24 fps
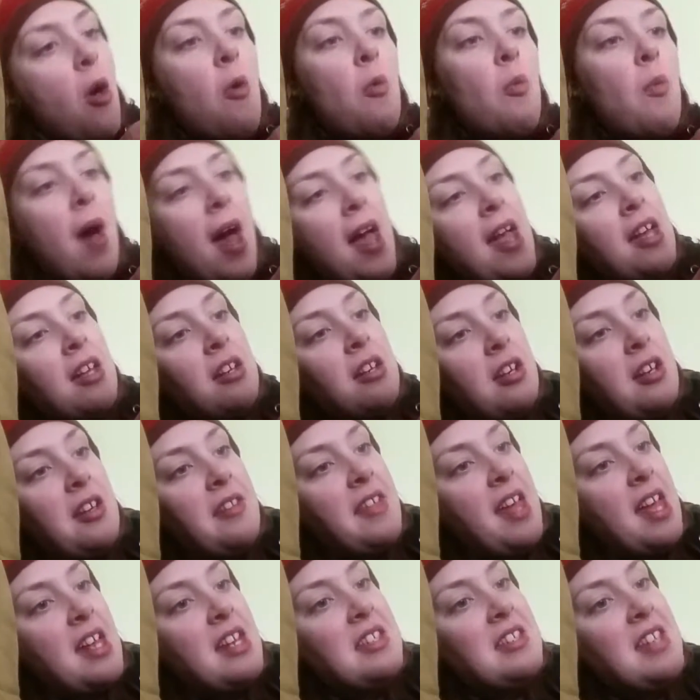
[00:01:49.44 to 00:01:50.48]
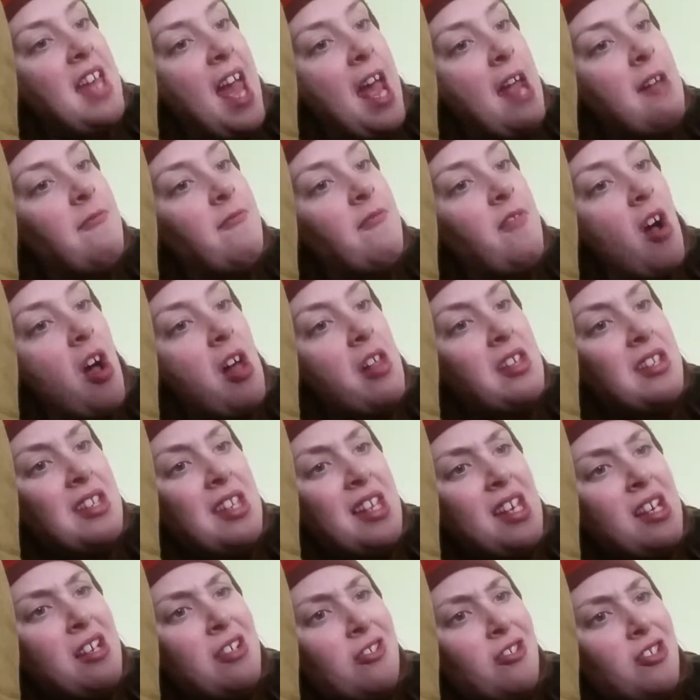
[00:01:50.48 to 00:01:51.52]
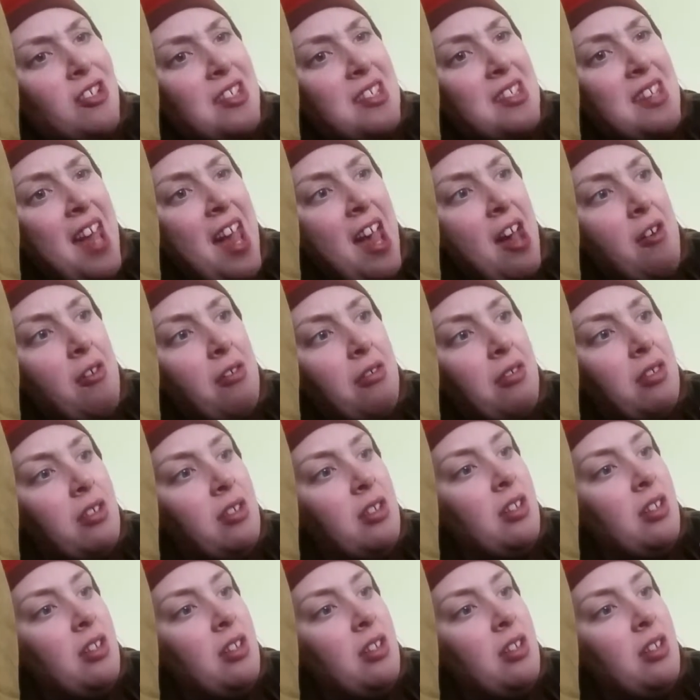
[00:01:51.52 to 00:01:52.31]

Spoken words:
Why on earth had his aunt fallen ill just now?